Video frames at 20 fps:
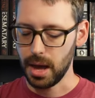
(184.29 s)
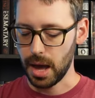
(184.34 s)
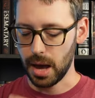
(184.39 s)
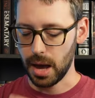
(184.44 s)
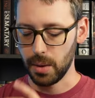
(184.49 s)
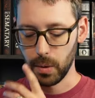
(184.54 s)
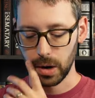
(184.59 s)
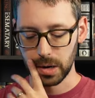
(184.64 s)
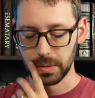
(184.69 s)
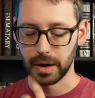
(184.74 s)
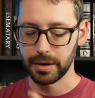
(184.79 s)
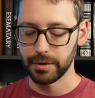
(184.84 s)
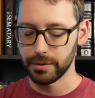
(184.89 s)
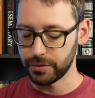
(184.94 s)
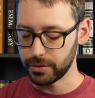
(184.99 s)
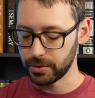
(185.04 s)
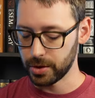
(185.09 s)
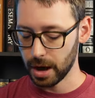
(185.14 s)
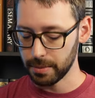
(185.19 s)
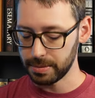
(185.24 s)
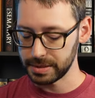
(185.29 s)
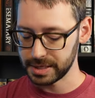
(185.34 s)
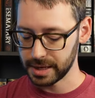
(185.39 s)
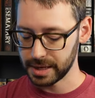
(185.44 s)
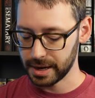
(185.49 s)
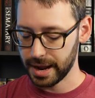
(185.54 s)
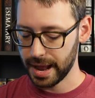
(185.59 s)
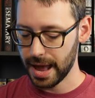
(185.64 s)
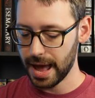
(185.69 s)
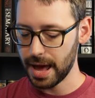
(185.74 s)
And one of my review copies
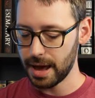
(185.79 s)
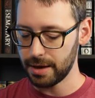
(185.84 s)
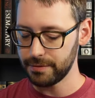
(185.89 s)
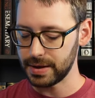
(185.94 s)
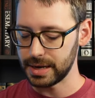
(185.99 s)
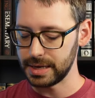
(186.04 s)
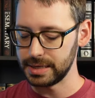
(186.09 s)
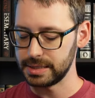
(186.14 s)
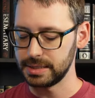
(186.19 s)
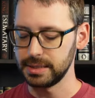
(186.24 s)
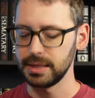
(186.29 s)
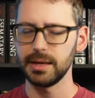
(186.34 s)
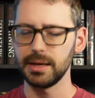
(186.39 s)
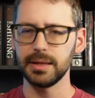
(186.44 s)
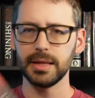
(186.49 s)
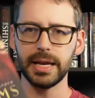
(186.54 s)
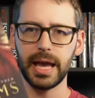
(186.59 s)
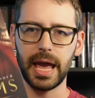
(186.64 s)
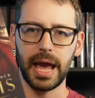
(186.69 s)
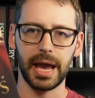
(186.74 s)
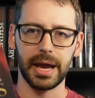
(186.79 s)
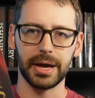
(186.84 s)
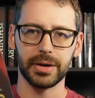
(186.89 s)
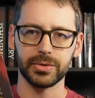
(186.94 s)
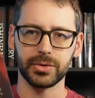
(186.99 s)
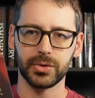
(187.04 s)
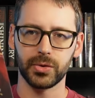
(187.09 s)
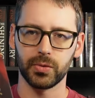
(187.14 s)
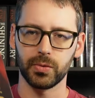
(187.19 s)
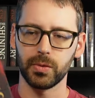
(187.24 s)
that I have is Lily
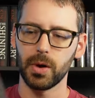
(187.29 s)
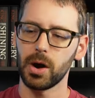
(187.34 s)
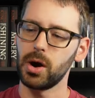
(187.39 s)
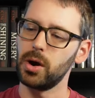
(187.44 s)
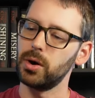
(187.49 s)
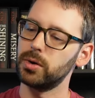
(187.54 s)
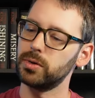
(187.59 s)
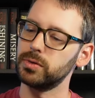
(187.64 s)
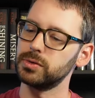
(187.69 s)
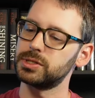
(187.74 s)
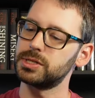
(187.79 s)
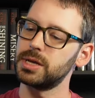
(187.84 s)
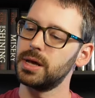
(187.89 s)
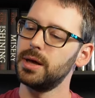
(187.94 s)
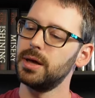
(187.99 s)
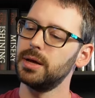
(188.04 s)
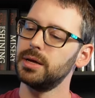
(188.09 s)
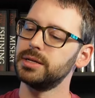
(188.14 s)
Ann Crow's